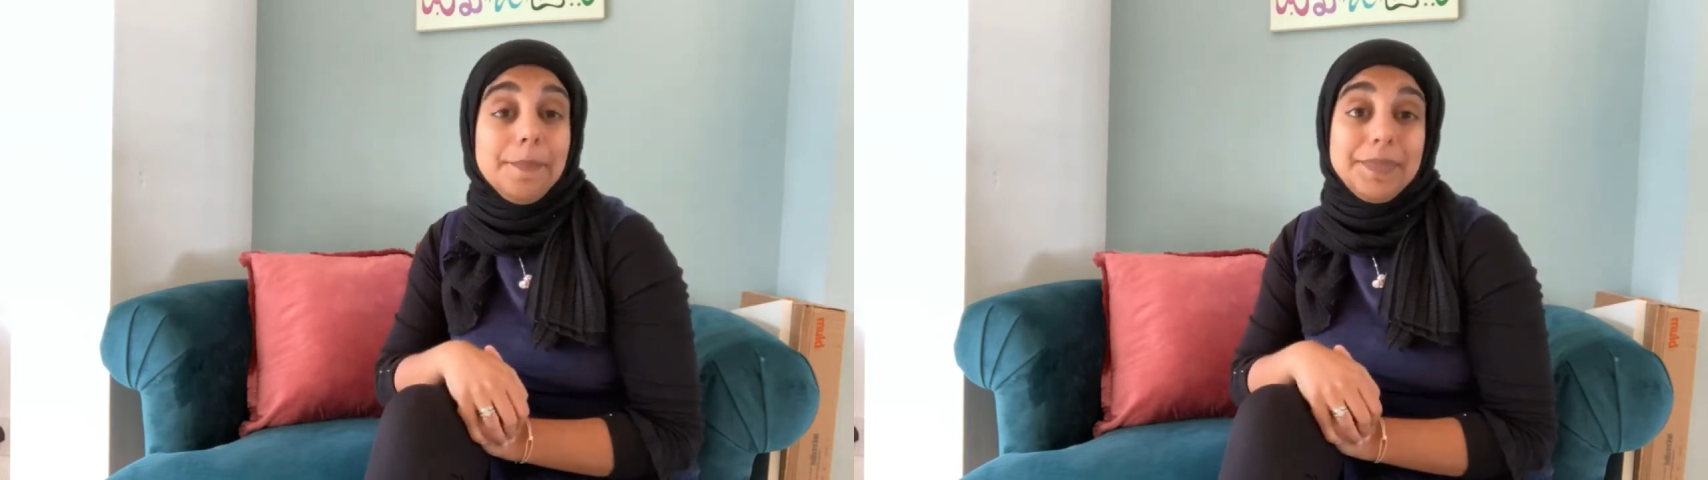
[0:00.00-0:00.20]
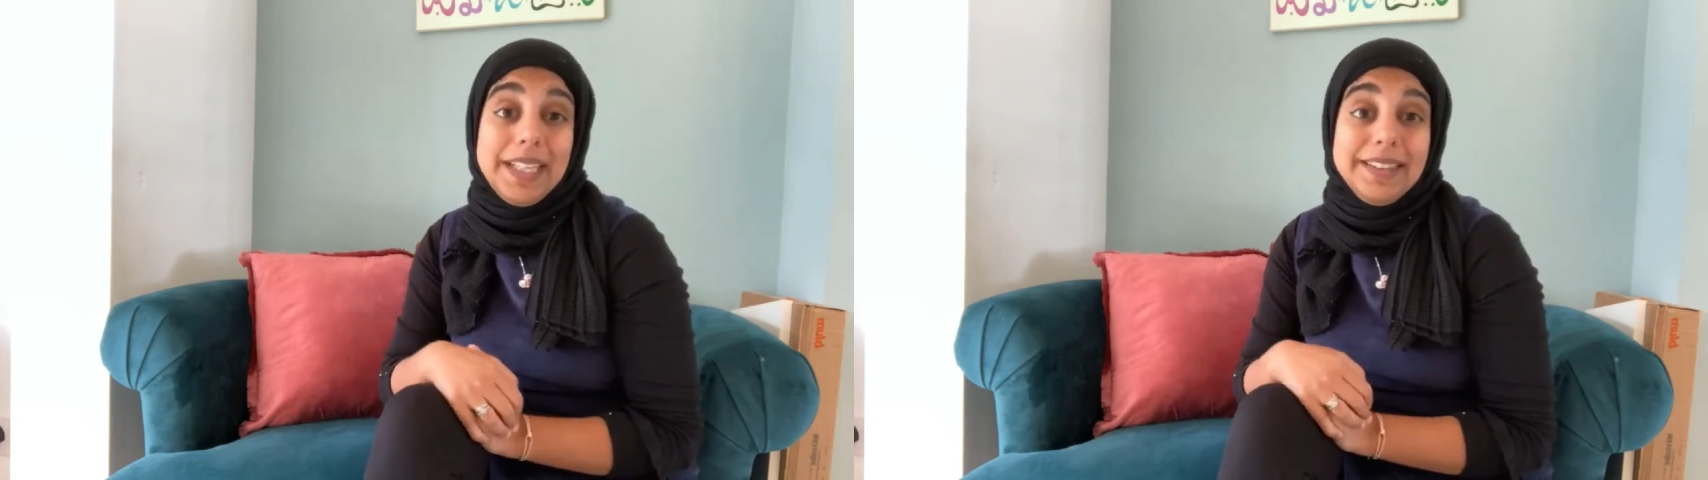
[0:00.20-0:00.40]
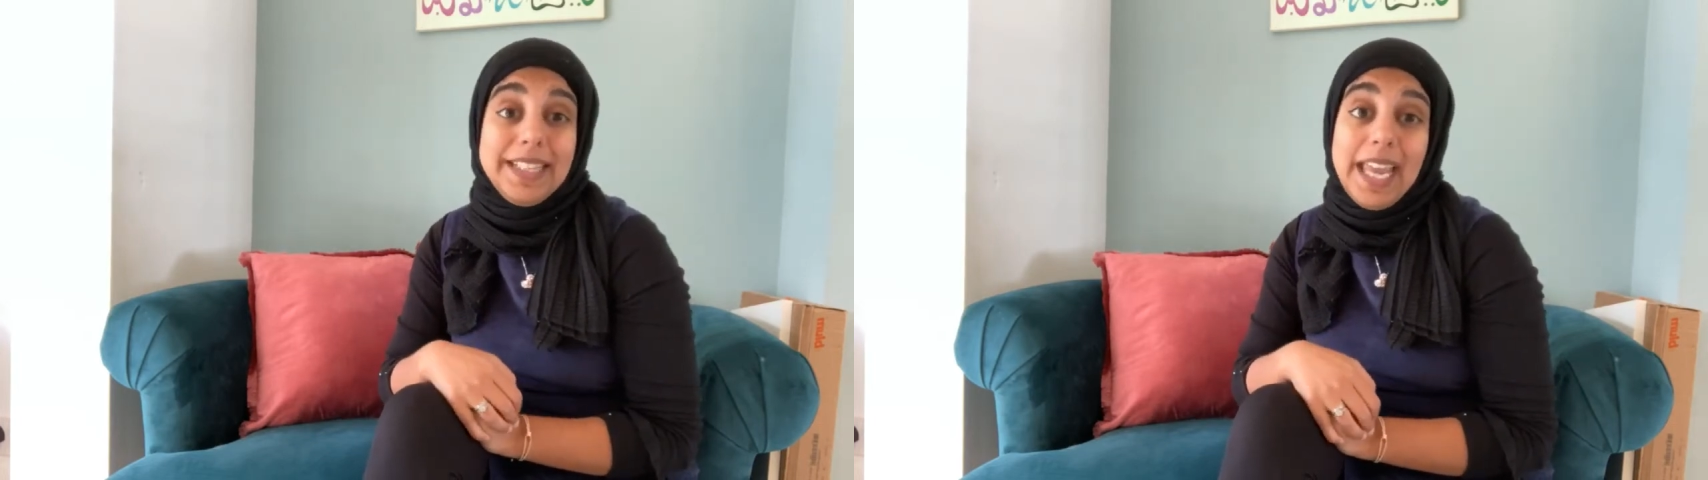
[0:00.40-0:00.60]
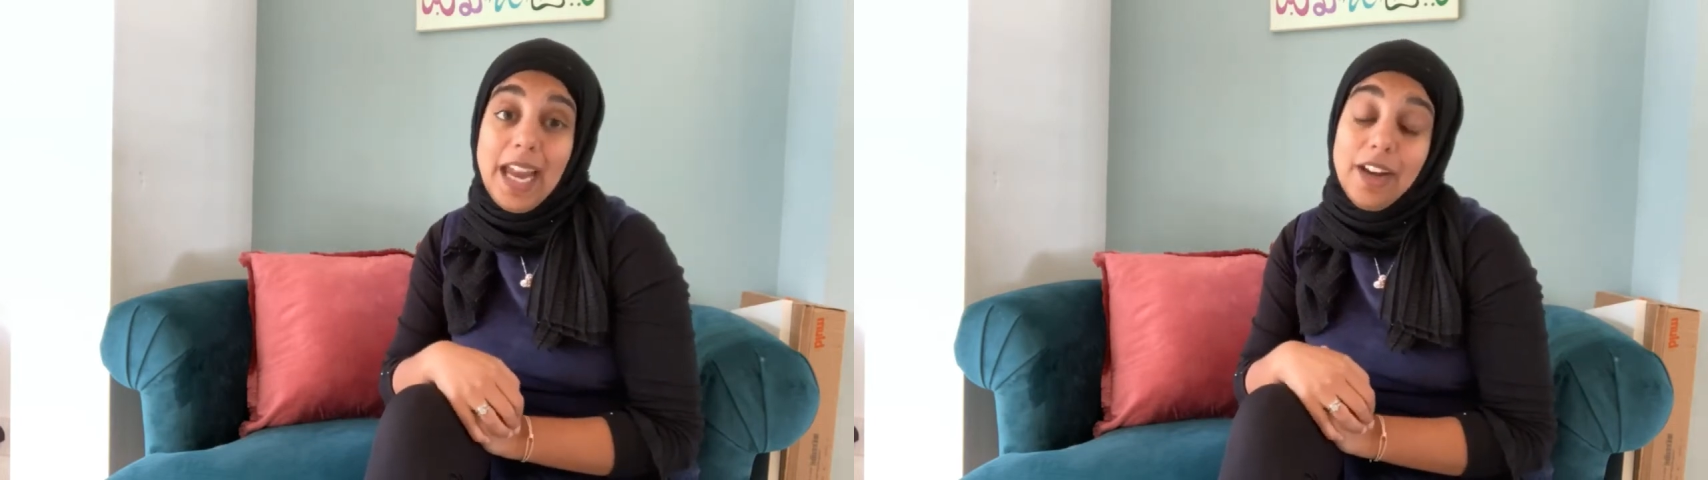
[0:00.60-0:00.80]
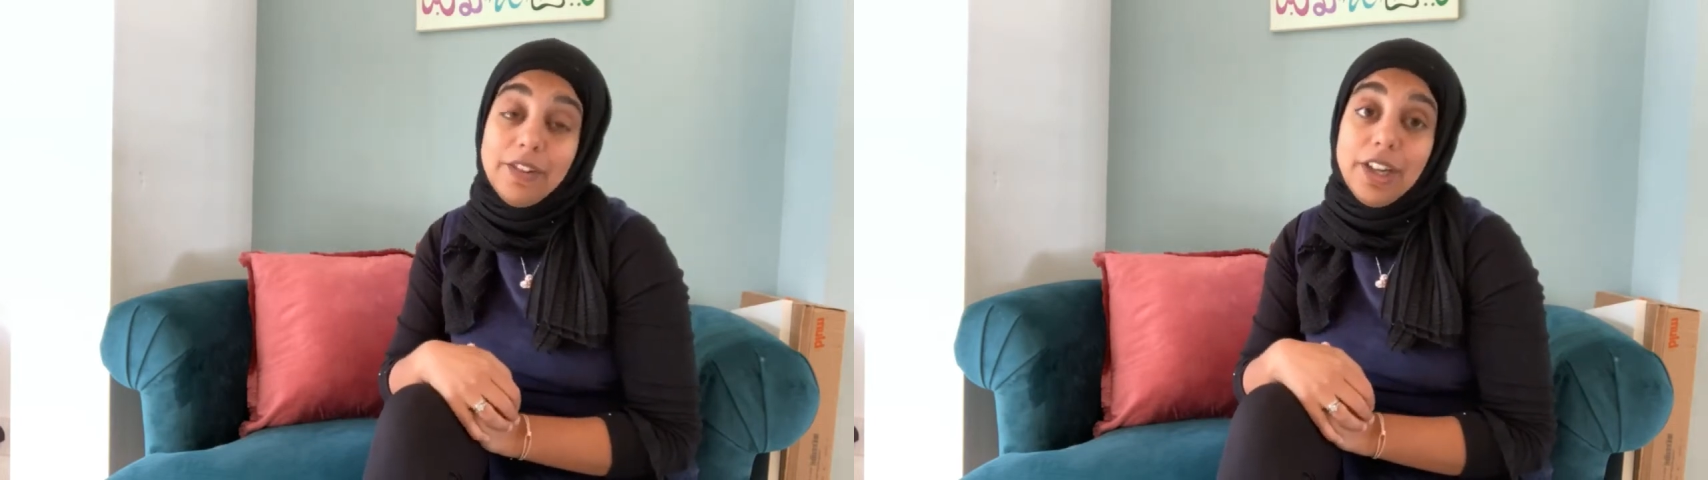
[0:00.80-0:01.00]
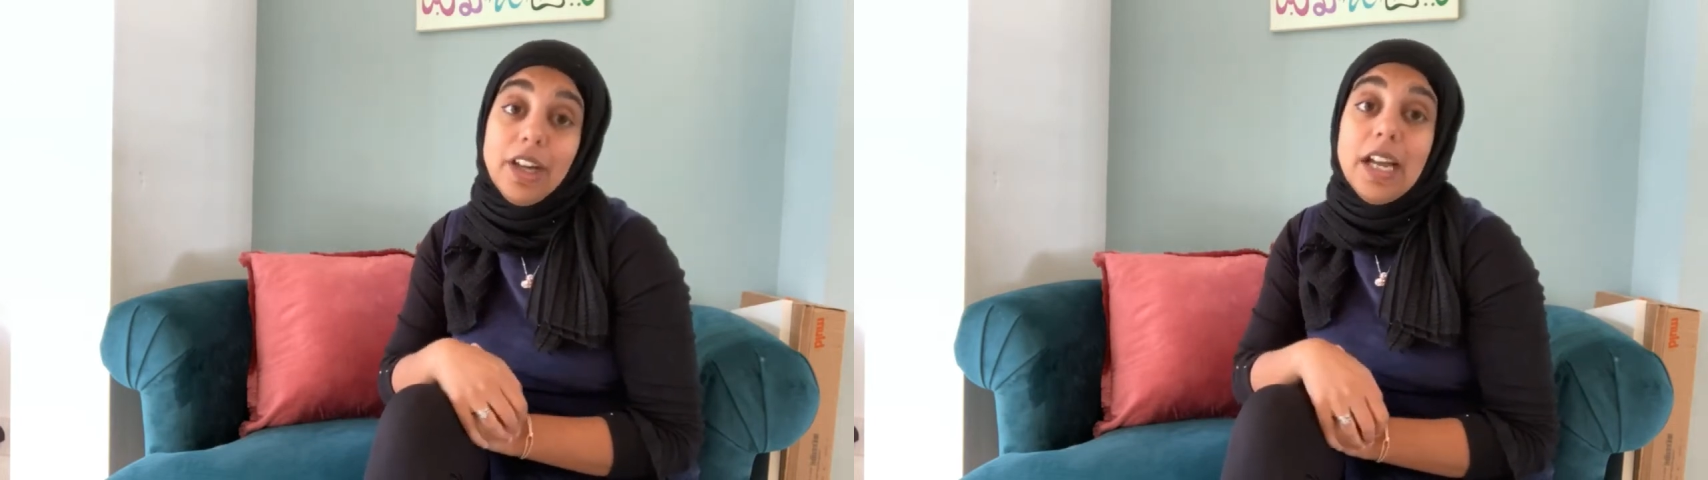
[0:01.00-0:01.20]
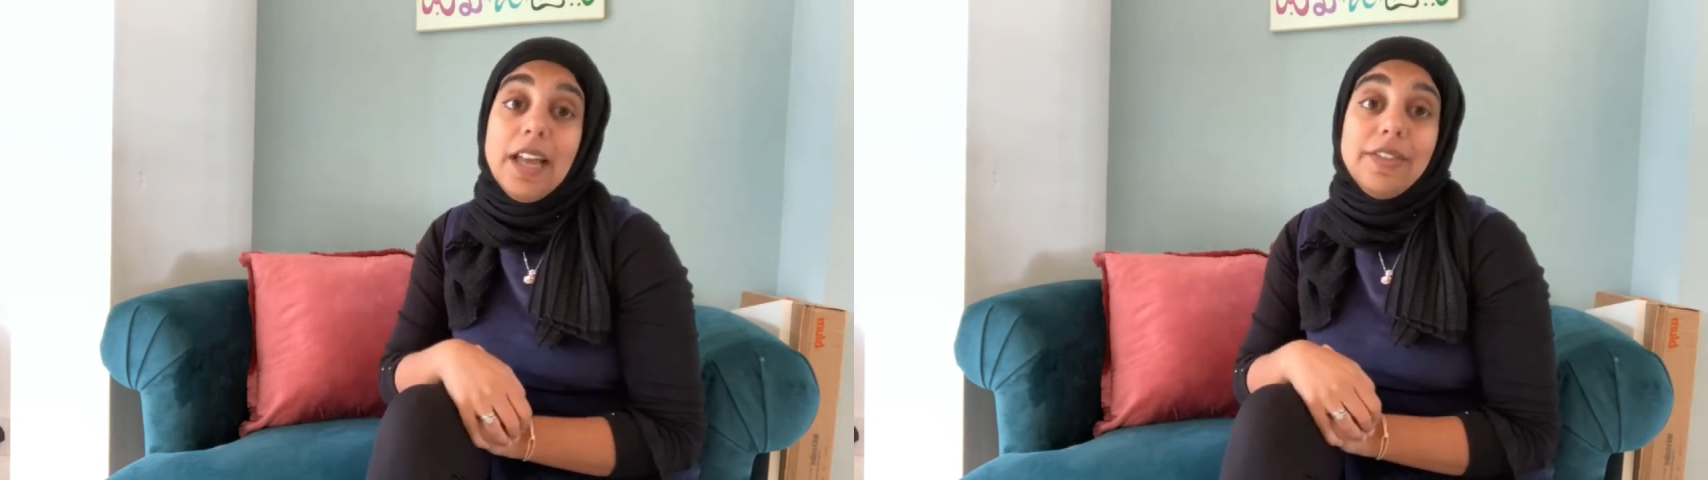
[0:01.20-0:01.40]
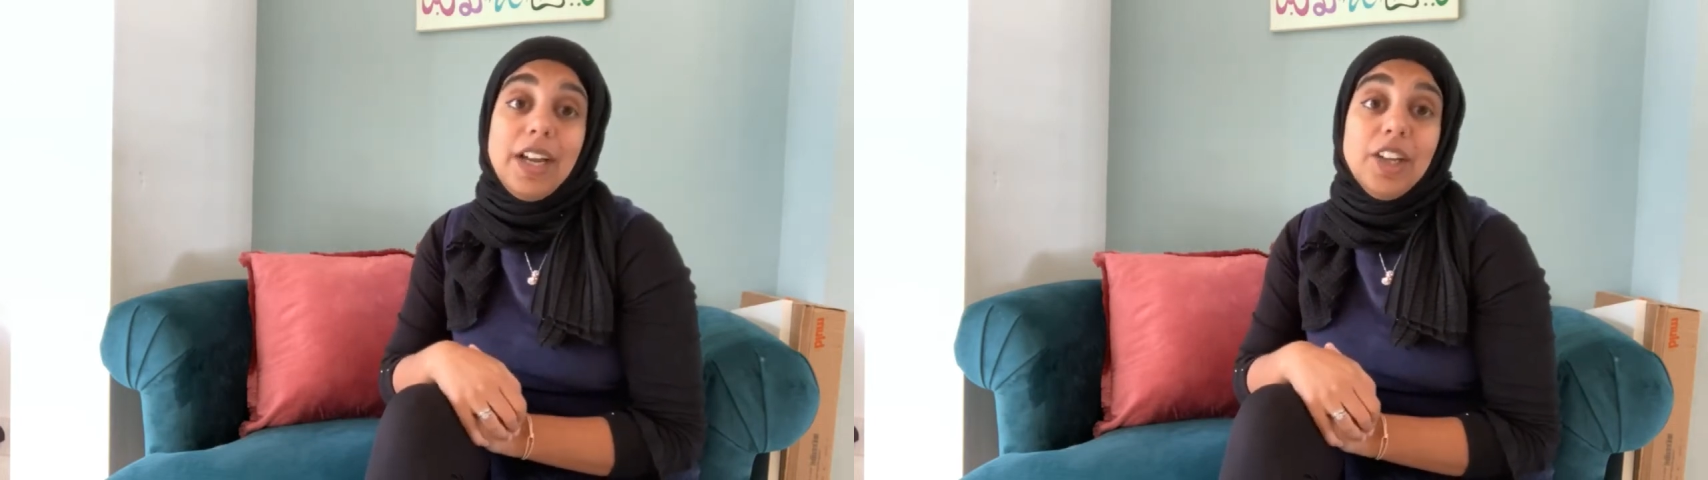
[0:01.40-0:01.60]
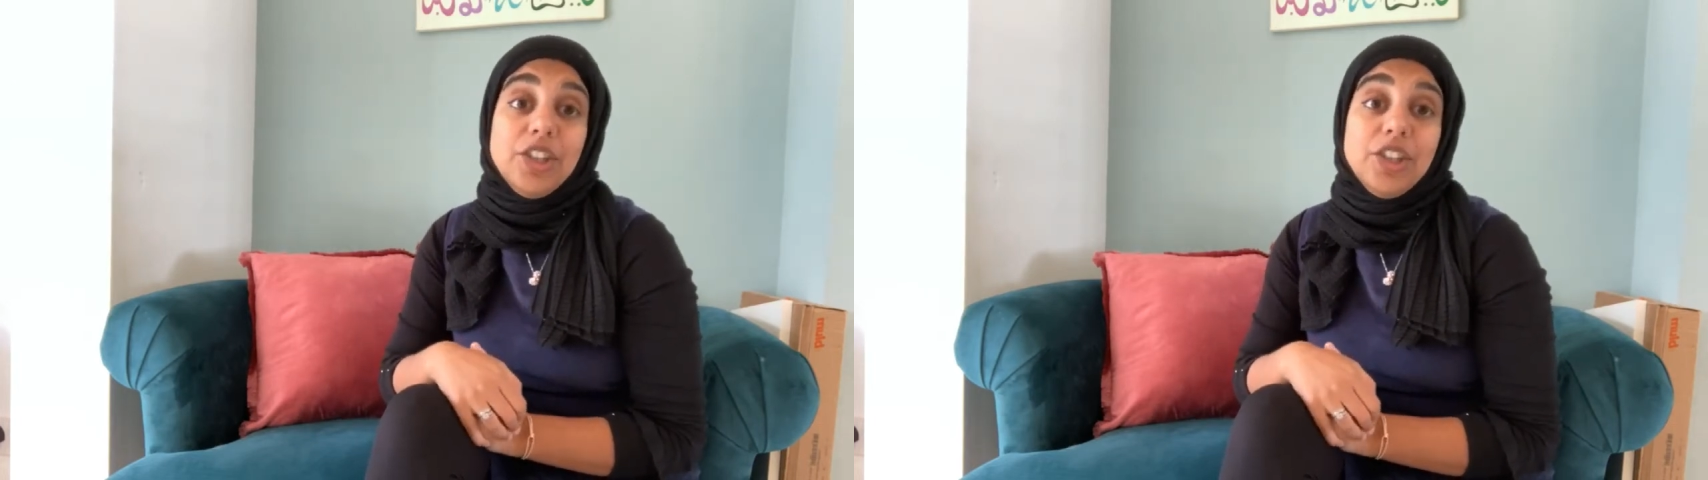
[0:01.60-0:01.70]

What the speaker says: in the area that